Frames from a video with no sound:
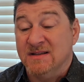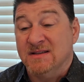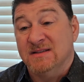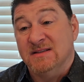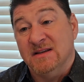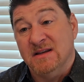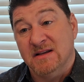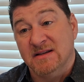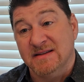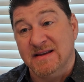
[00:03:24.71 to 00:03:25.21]
and
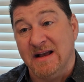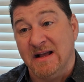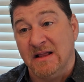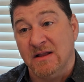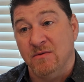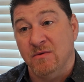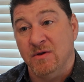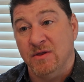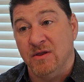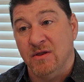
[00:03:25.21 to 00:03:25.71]
see
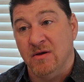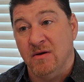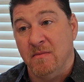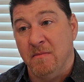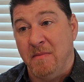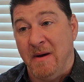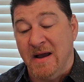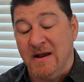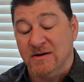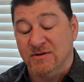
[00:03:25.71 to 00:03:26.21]
exactly what the
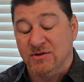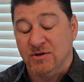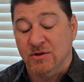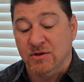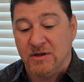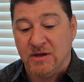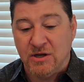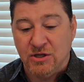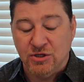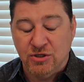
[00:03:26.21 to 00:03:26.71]
buyers are
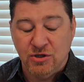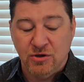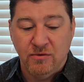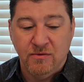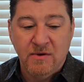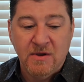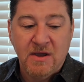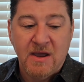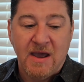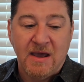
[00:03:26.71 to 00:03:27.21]
looking to do.